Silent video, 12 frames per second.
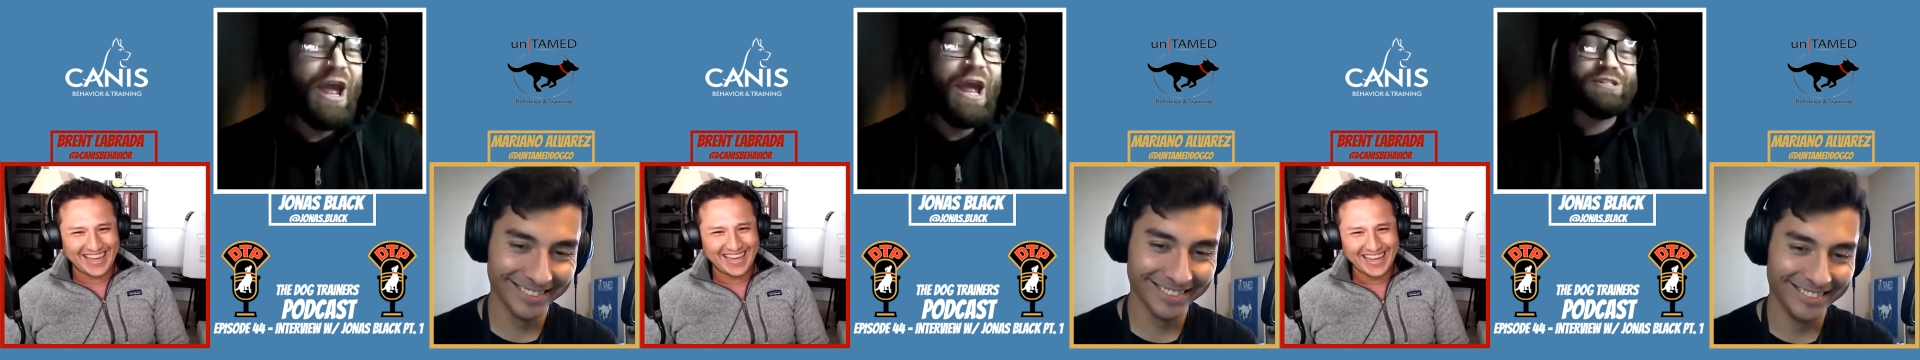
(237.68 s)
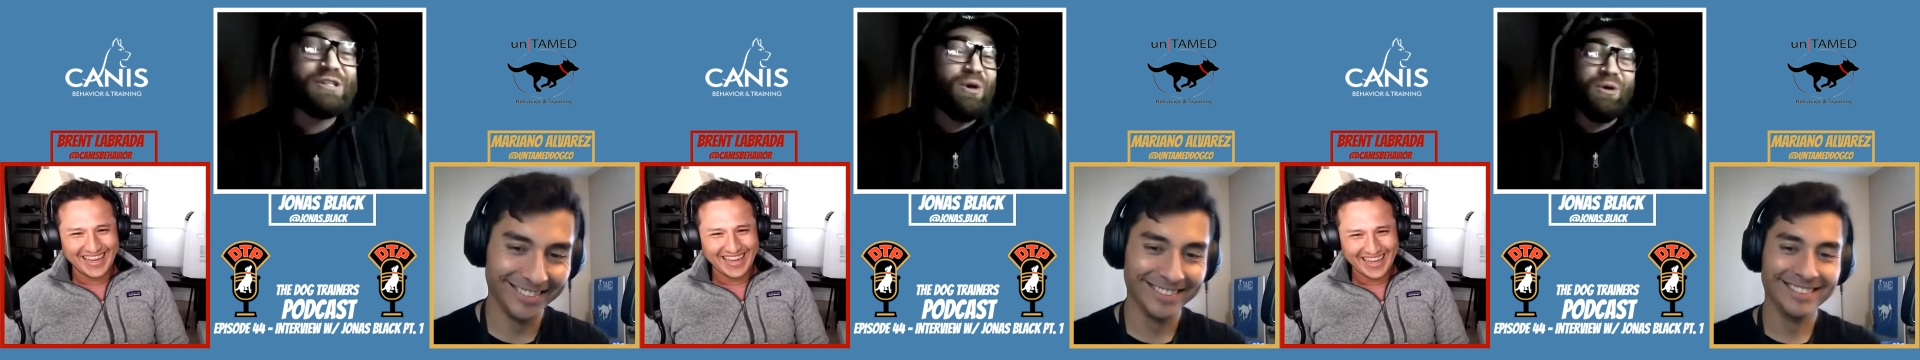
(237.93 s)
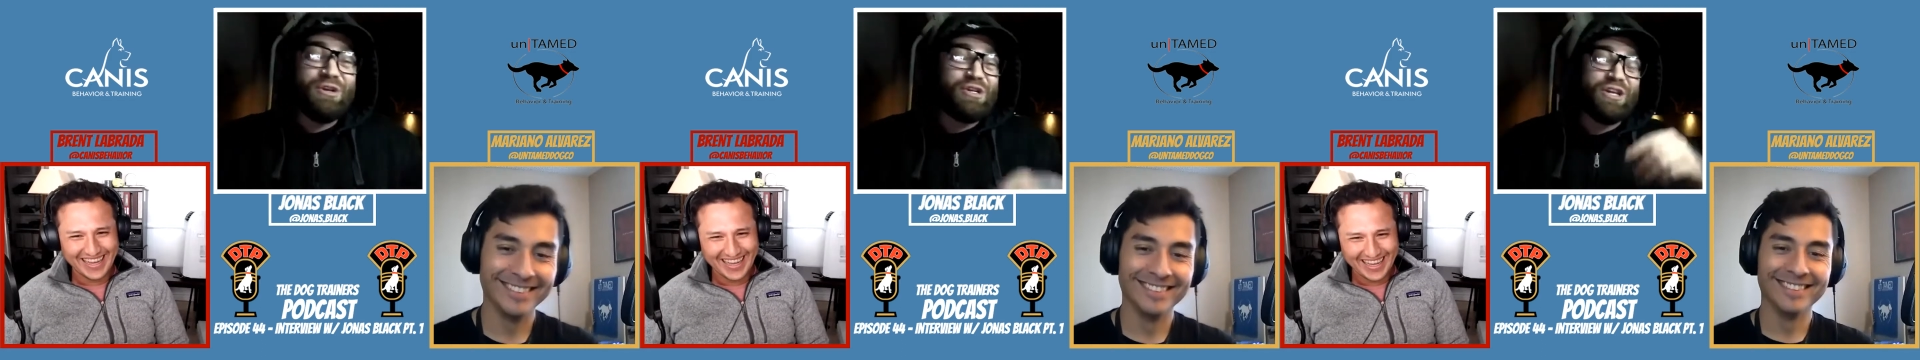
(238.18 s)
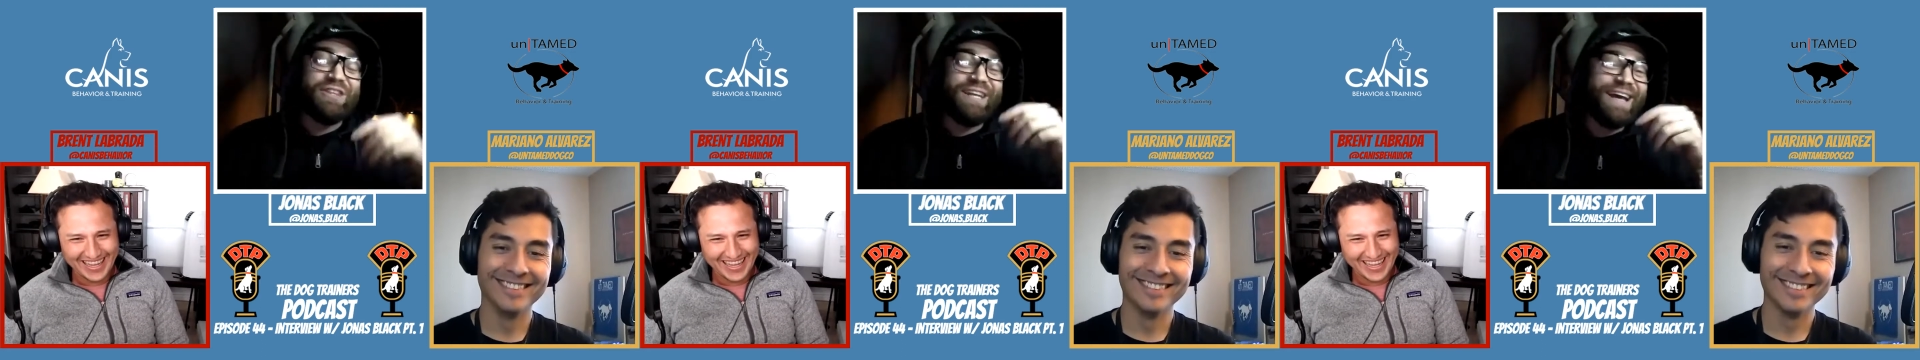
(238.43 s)
Speaker 1: it's cool the
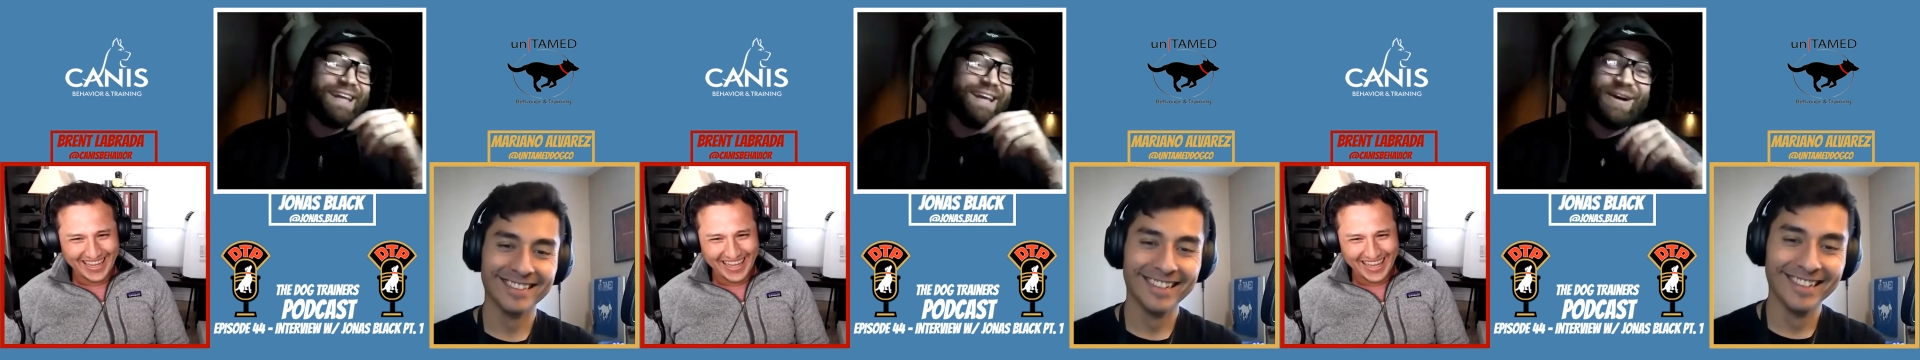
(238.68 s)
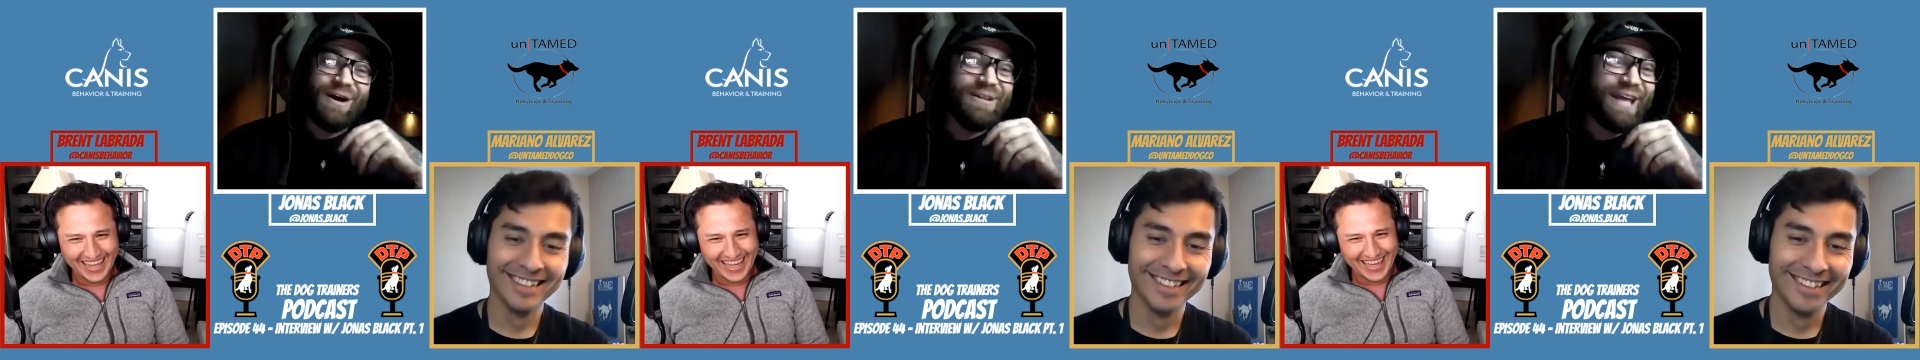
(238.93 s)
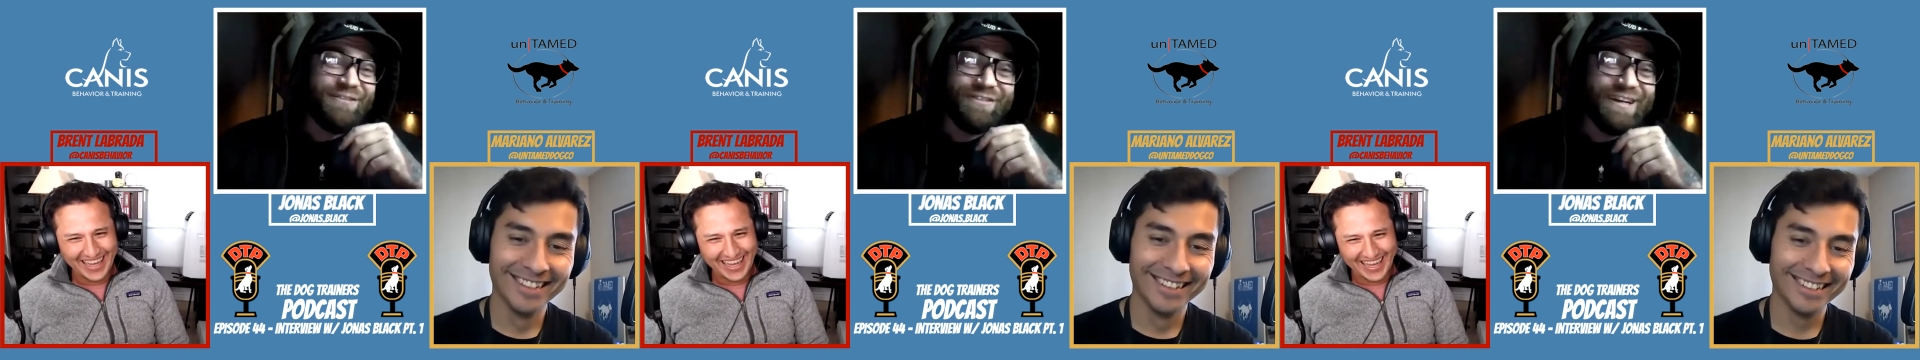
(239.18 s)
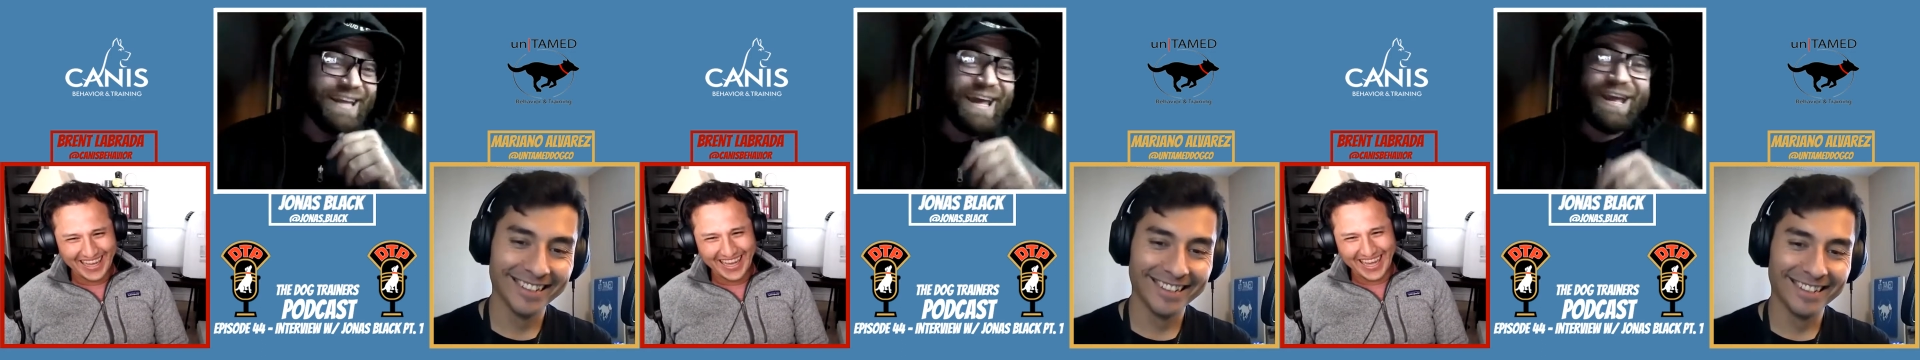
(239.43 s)
shit that i get called
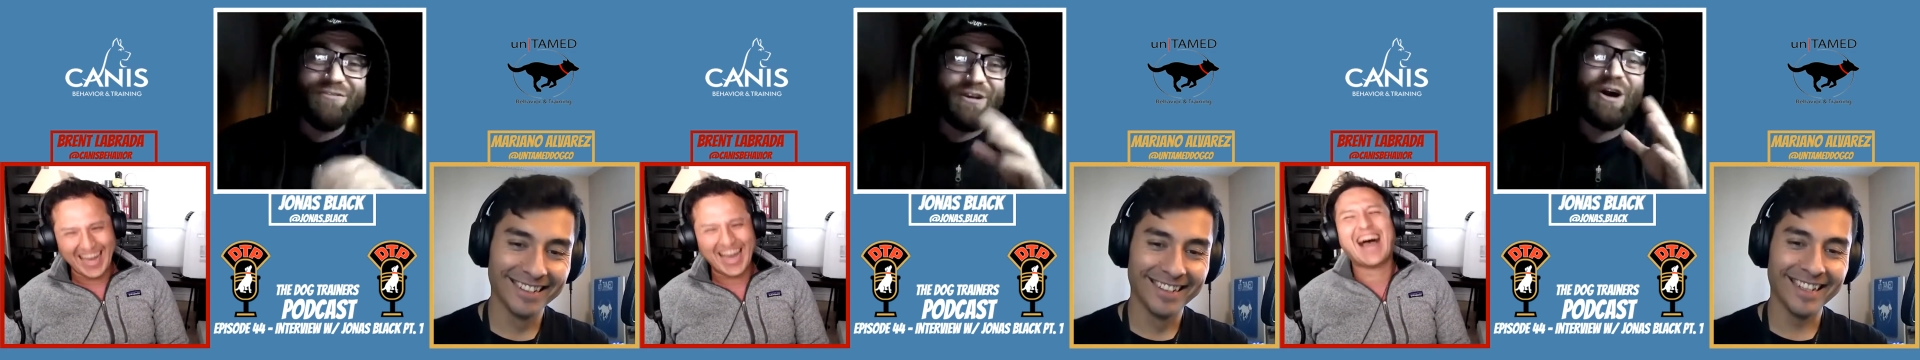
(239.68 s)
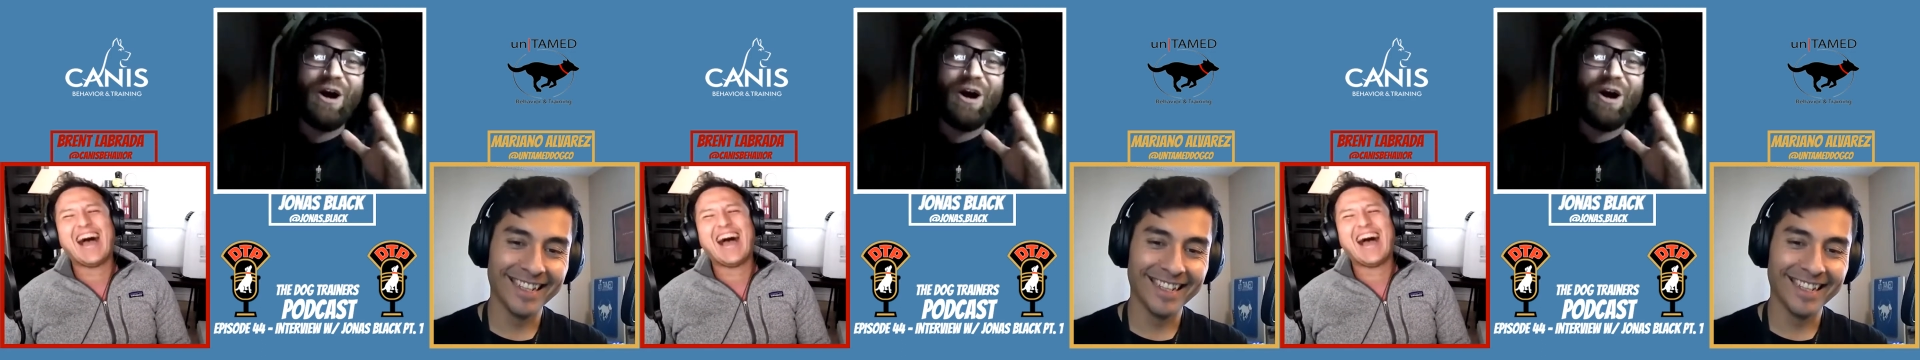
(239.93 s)
every day with